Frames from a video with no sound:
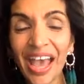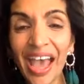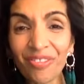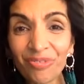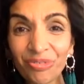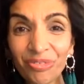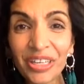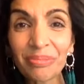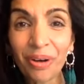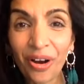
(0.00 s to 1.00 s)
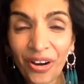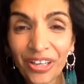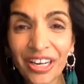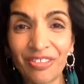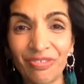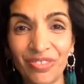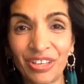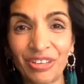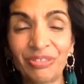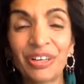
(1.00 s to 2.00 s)
Every part of
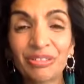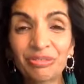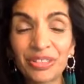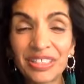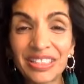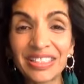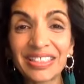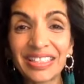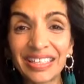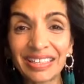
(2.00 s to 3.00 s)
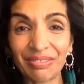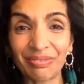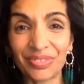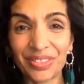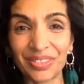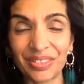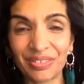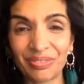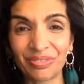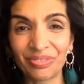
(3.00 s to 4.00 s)
you receives
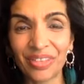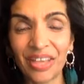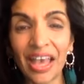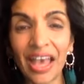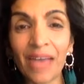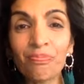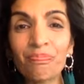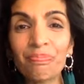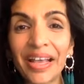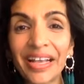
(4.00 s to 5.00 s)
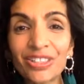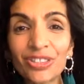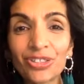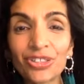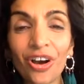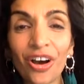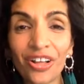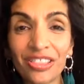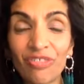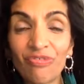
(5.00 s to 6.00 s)
and based on the